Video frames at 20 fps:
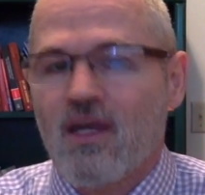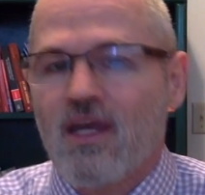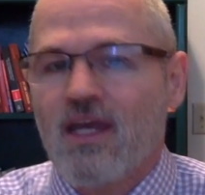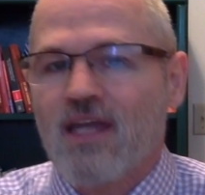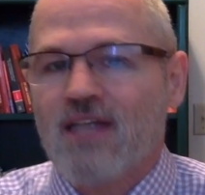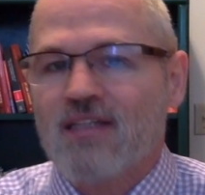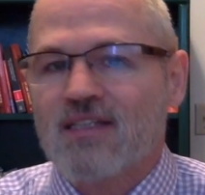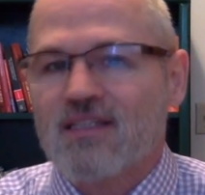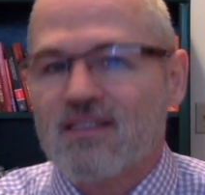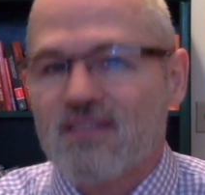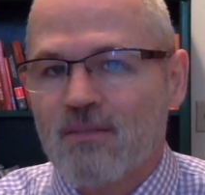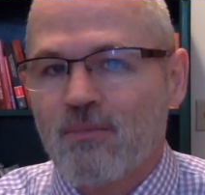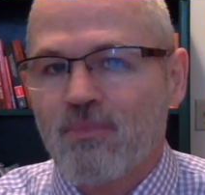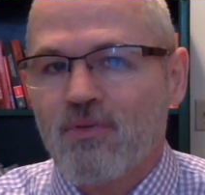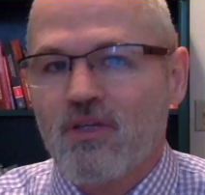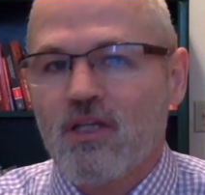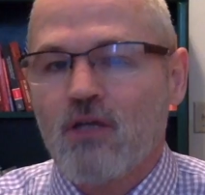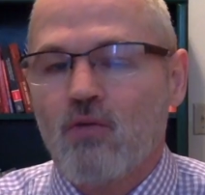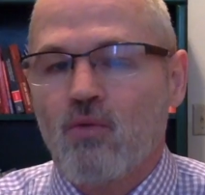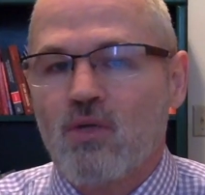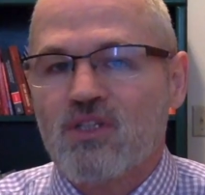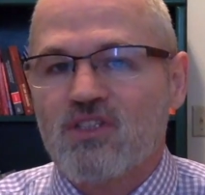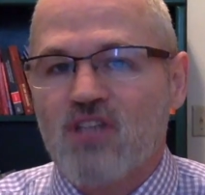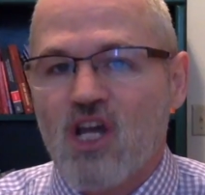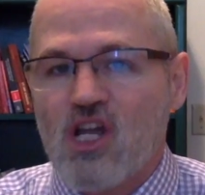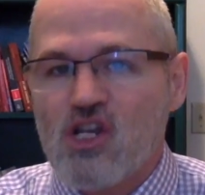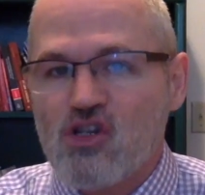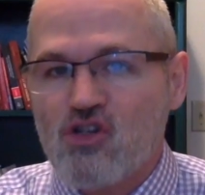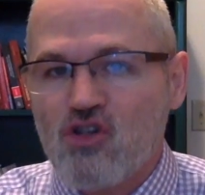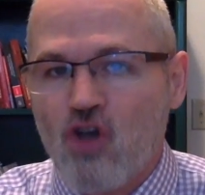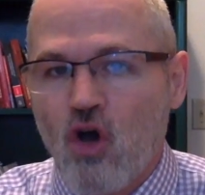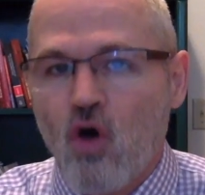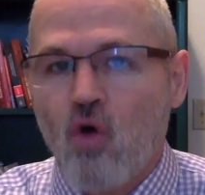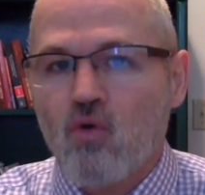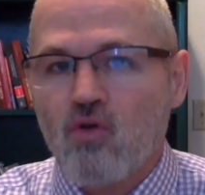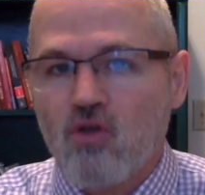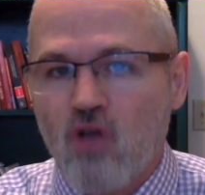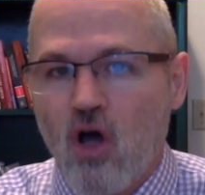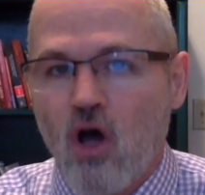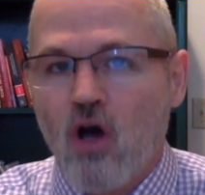It simply was no
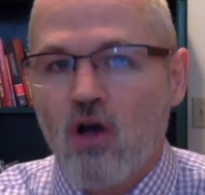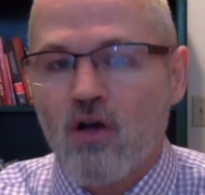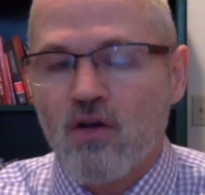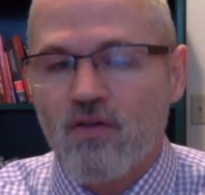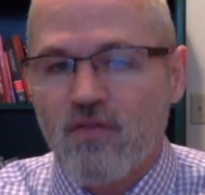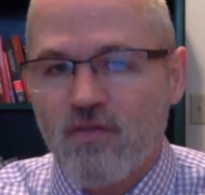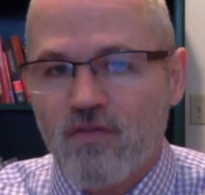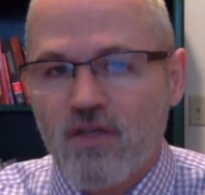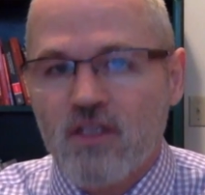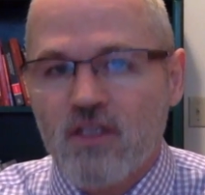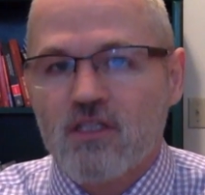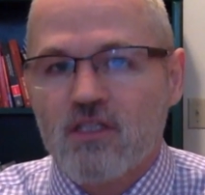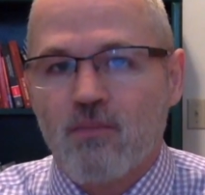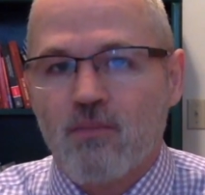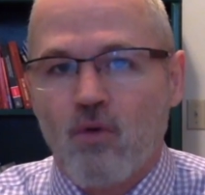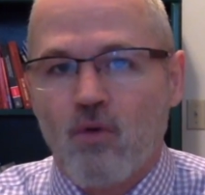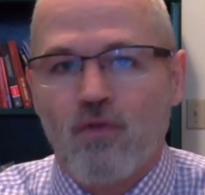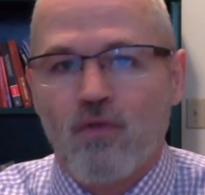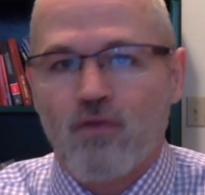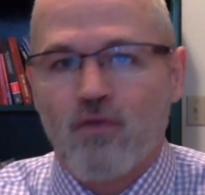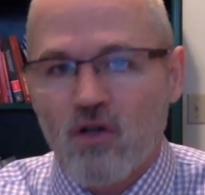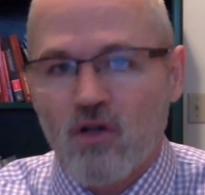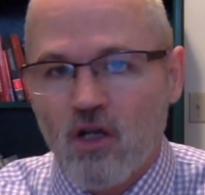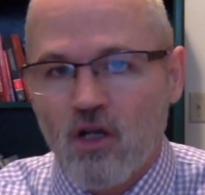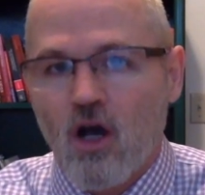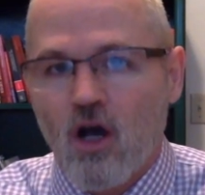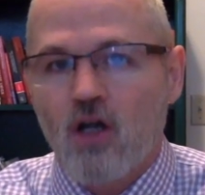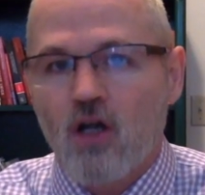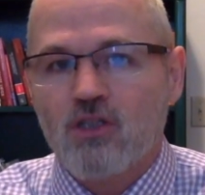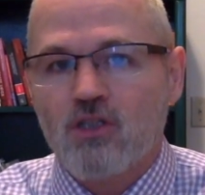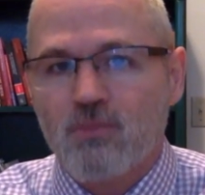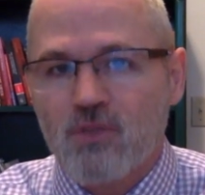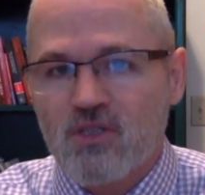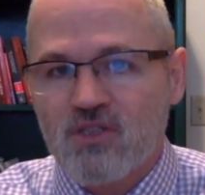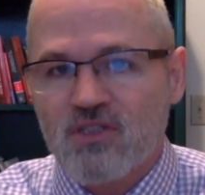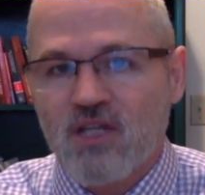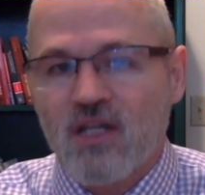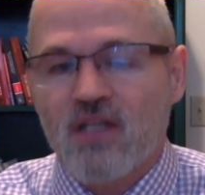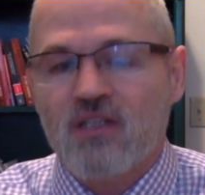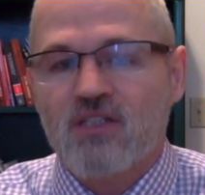longer feasible for large
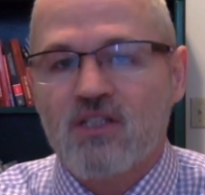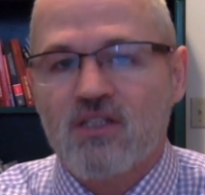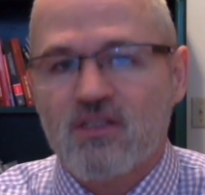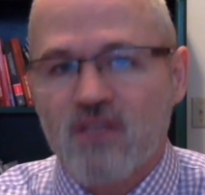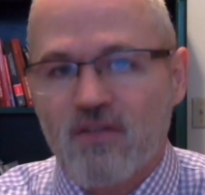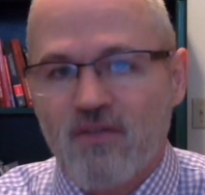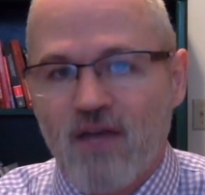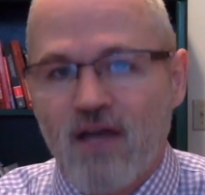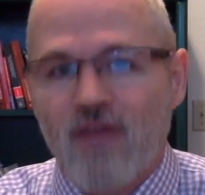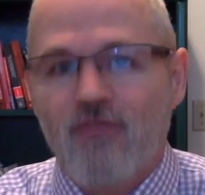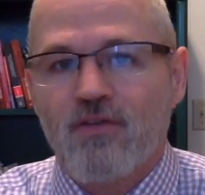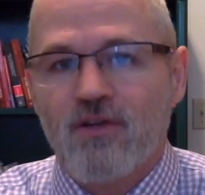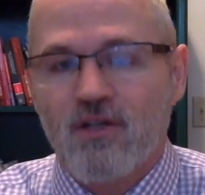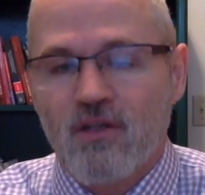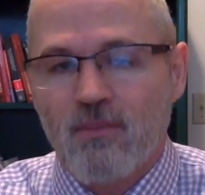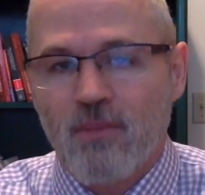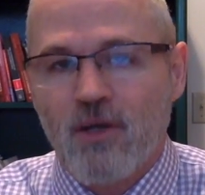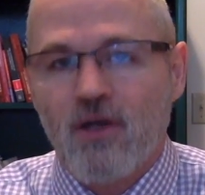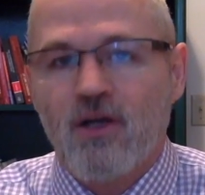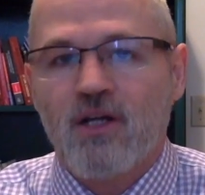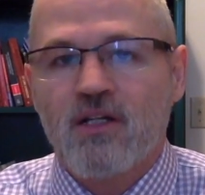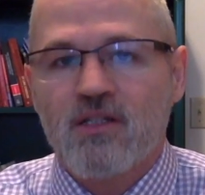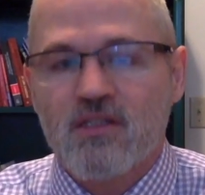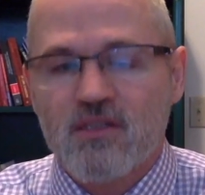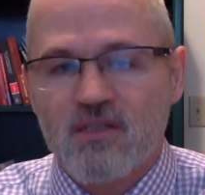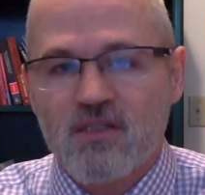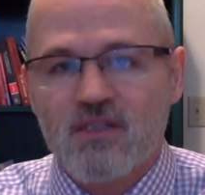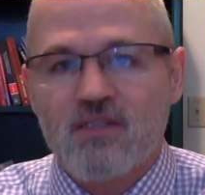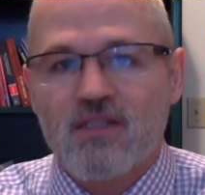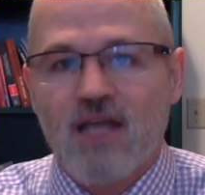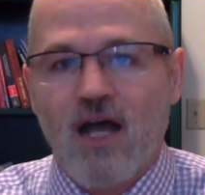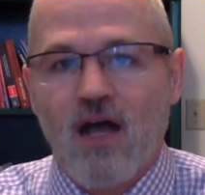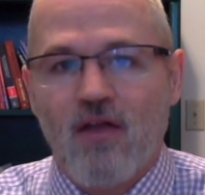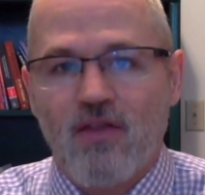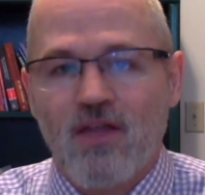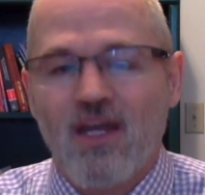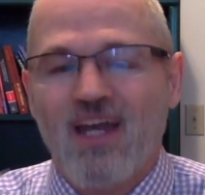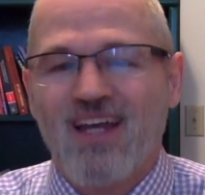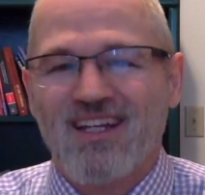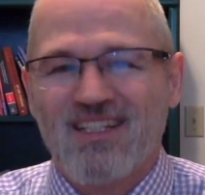percentages of African Americans in the South
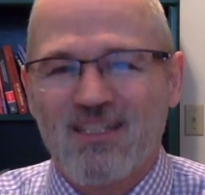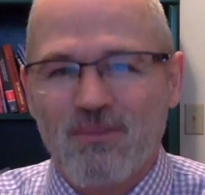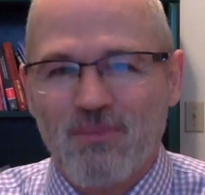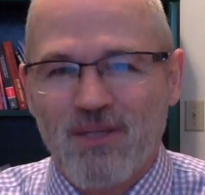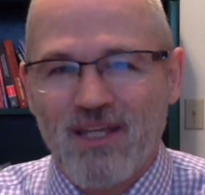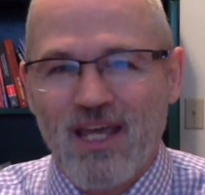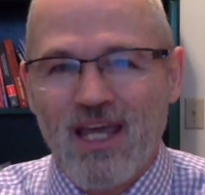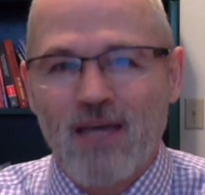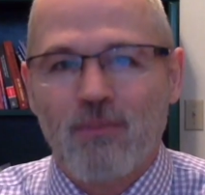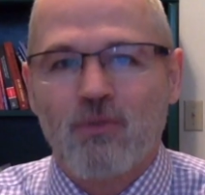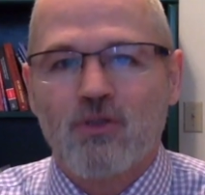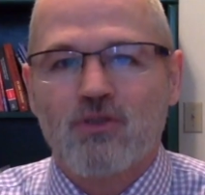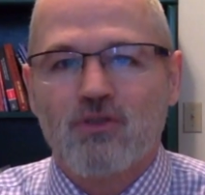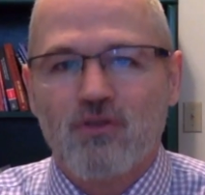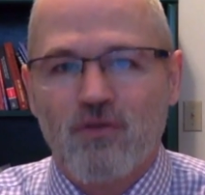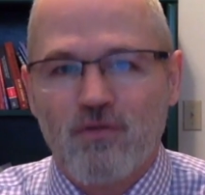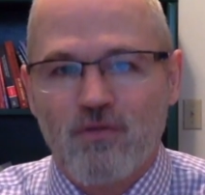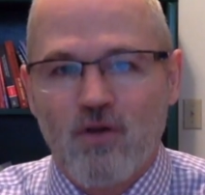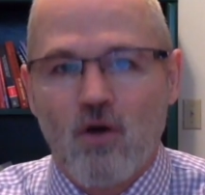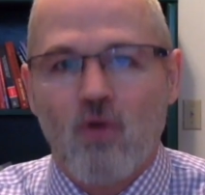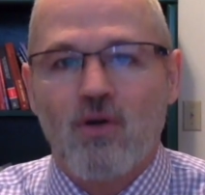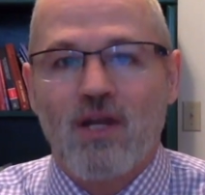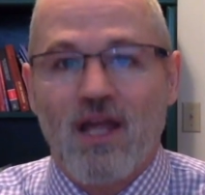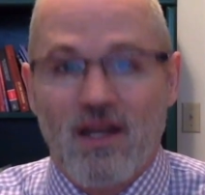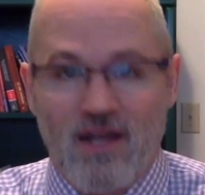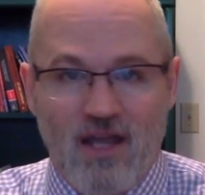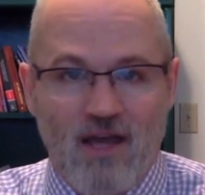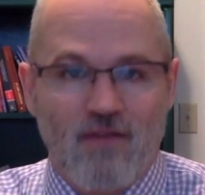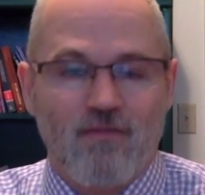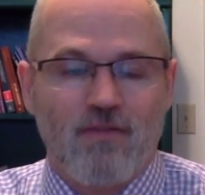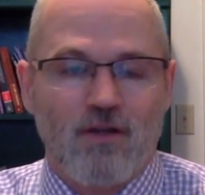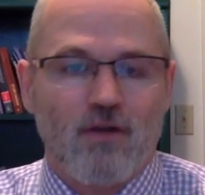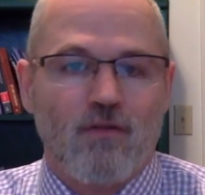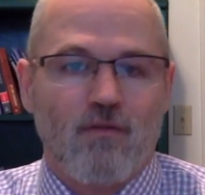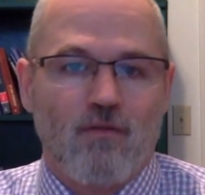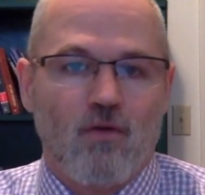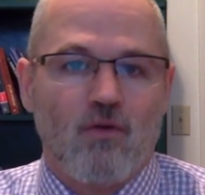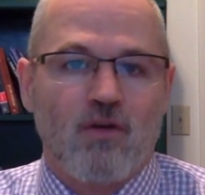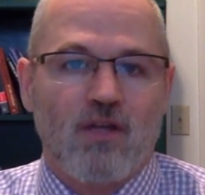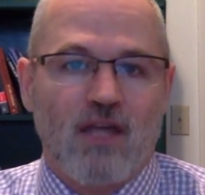to be able to vote and have their
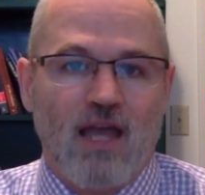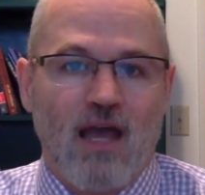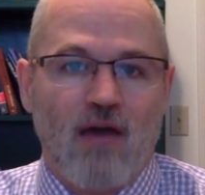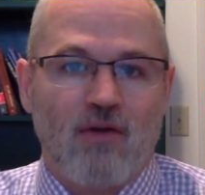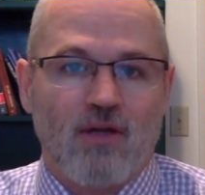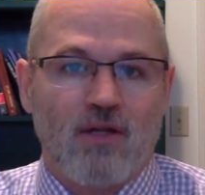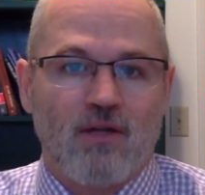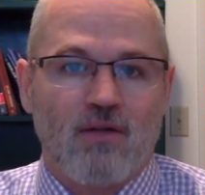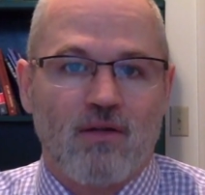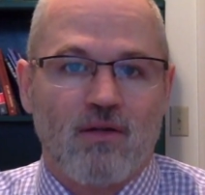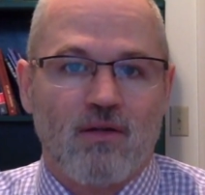vote counted.